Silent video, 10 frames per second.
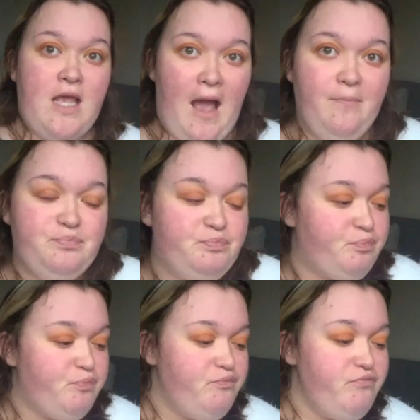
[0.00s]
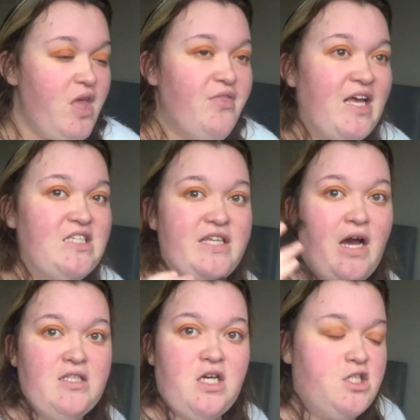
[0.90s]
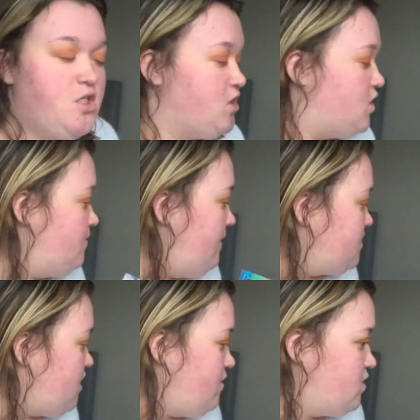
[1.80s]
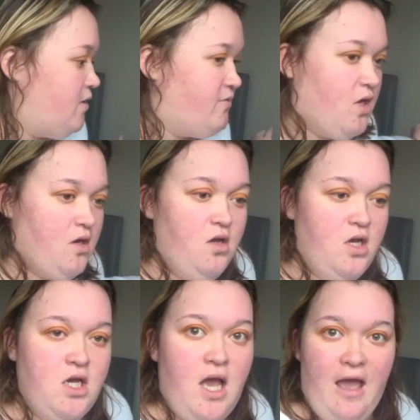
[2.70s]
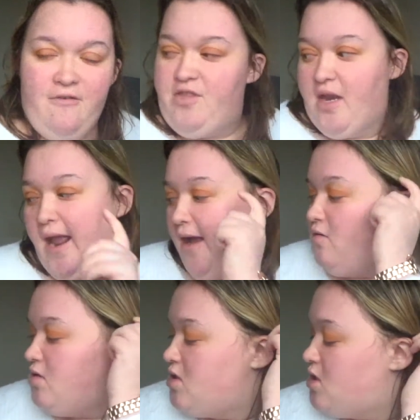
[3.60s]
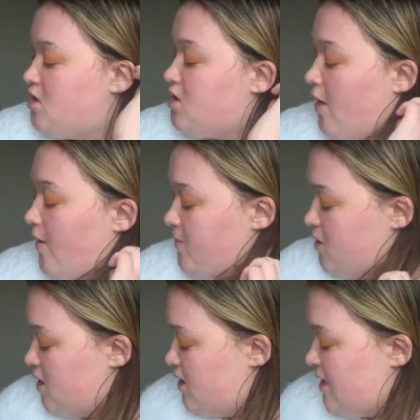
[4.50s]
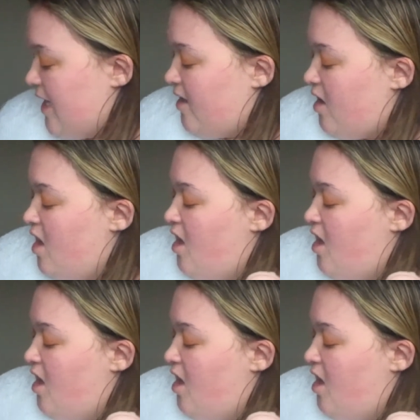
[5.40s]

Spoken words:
yeah, that's it, guys. I don't do my mascara until I've done everything else, so I'm just going to take,